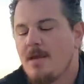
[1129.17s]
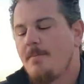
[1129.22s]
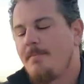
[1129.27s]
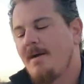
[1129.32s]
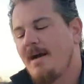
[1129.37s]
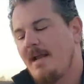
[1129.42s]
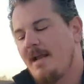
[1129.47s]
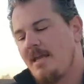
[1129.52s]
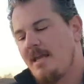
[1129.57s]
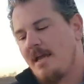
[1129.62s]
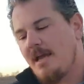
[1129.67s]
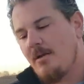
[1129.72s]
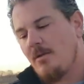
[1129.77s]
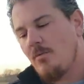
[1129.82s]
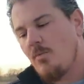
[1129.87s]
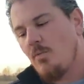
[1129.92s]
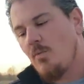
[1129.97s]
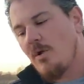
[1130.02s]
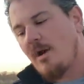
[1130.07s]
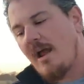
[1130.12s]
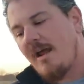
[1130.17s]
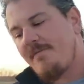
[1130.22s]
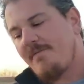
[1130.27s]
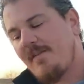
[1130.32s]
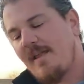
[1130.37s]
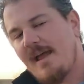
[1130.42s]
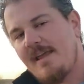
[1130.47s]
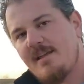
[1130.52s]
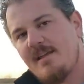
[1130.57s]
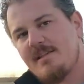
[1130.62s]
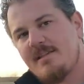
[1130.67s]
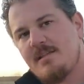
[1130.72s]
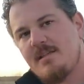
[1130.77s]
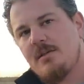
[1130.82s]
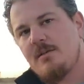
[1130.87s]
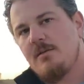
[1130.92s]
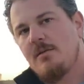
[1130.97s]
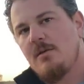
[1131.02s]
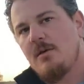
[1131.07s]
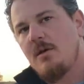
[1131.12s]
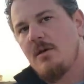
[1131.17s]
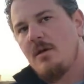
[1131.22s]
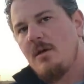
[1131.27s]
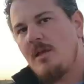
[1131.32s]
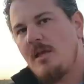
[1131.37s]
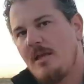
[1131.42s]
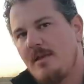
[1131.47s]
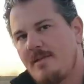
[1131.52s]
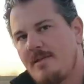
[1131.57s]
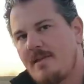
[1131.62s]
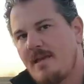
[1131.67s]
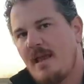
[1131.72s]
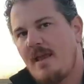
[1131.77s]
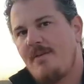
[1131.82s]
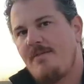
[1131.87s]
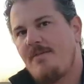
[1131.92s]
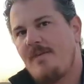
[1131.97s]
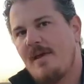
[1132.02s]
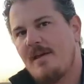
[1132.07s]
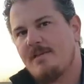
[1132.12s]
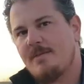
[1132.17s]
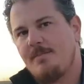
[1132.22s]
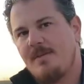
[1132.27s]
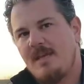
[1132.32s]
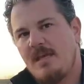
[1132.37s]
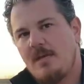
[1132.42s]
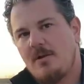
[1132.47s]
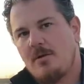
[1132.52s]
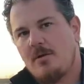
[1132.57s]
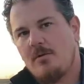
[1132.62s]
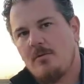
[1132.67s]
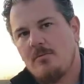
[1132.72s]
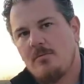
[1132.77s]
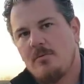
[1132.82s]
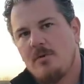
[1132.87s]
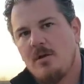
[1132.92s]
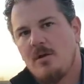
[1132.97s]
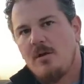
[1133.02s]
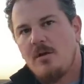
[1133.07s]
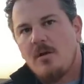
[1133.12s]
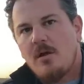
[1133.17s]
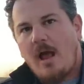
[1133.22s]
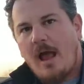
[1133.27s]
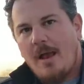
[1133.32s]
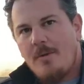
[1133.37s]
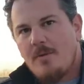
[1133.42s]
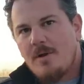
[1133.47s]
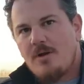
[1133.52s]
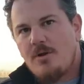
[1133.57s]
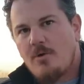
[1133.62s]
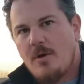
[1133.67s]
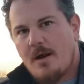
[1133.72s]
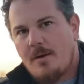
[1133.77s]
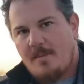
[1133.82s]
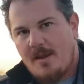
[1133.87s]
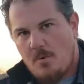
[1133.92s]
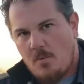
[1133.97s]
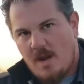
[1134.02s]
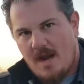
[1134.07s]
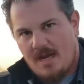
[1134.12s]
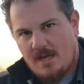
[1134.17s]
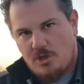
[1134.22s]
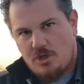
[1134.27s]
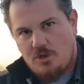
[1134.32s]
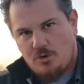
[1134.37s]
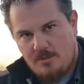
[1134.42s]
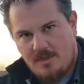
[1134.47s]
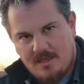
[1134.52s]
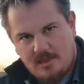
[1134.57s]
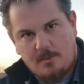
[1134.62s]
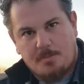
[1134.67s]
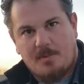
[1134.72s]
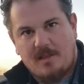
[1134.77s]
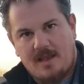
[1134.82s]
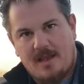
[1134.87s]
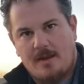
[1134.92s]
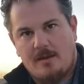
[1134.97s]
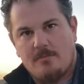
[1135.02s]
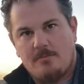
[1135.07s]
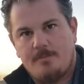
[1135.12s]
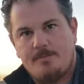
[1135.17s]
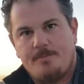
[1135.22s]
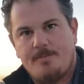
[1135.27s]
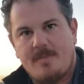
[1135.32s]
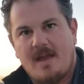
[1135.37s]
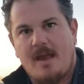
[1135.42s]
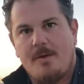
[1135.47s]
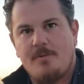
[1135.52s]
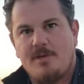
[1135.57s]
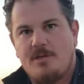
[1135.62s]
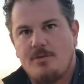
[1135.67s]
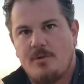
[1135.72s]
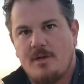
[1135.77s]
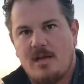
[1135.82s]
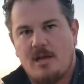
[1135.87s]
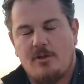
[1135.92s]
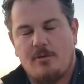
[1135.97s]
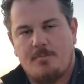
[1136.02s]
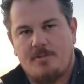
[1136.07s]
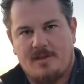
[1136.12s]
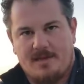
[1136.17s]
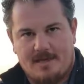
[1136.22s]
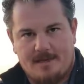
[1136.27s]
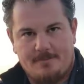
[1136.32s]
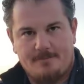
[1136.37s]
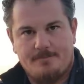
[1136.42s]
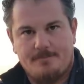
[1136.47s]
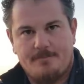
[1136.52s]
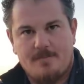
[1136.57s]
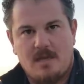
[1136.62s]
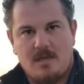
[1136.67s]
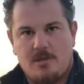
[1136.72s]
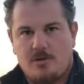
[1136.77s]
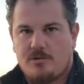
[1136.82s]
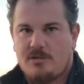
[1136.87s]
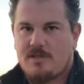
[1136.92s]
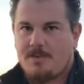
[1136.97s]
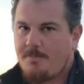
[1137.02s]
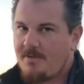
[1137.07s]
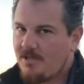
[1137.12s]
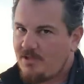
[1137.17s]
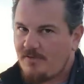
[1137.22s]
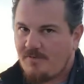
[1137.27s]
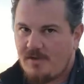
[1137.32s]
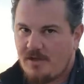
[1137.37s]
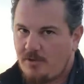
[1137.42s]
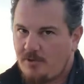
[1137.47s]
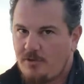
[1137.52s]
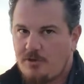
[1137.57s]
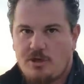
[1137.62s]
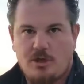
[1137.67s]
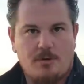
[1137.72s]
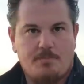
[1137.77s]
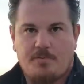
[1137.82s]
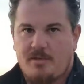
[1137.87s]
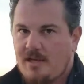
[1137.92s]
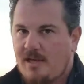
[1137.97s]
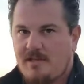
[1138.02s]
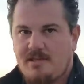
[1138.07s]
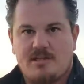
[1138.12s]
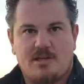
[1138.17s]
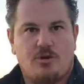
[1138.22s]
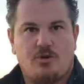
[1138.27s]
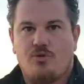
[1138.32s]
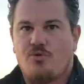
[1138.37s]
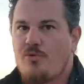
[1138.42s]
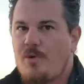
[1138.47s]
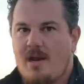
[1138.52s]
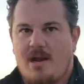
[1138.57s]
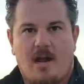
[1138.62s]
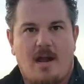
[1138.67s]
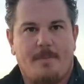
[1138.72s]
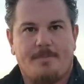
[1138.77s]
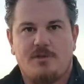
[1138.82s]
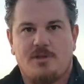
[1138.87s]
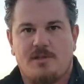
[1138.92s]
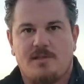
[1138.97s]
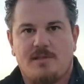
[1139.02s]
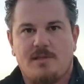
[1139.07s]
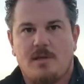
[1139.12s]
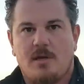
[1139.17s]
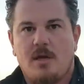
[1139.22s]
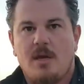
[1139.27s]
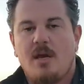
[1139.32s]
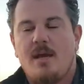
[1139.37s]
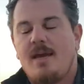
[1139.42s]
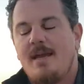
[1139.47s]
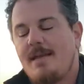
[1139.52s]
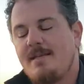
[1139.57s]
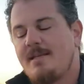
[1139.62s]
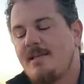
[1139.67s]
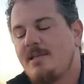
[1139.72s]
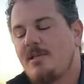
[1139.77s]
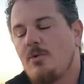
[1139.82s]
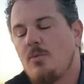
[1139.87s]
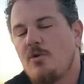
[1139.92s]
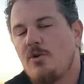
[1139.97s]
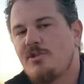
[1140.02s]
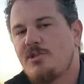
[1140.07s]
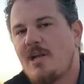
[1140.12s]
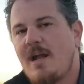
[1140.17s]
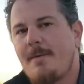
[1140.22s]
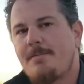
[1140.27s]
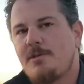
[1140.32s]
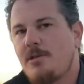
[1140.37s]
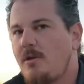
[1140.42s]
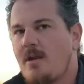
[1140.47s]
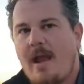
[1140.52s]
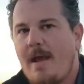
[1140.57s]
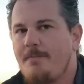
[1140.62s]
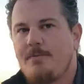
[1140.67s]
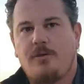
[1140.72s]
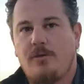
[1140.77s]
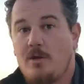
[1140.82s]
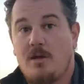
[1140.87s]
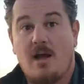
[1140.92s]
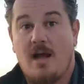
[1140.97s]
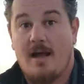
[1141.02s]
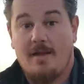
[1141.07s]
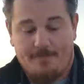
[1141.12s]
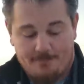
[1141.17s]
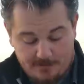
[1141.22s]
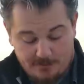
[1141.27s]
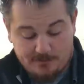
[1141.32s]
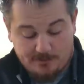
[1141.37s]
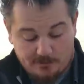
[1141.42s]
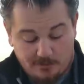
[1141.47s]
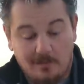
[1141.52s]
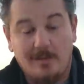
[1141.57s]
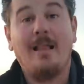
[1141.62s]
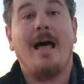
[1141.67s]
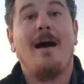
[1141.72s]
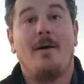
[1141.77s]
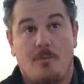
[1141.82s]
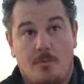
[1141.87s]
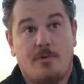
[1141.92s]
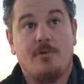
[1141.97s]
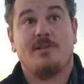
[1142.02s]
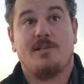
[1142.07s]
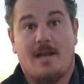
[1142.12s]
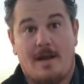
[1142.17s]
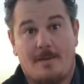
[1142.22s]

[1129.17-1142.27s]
But again, would I fly this in safe as a beginner? I wouldn't go out of my way to do this plane. I would do another plane. And there's a bunch of other good planes that are great options. Is this the worst option? Absolutely not. There's a lot worse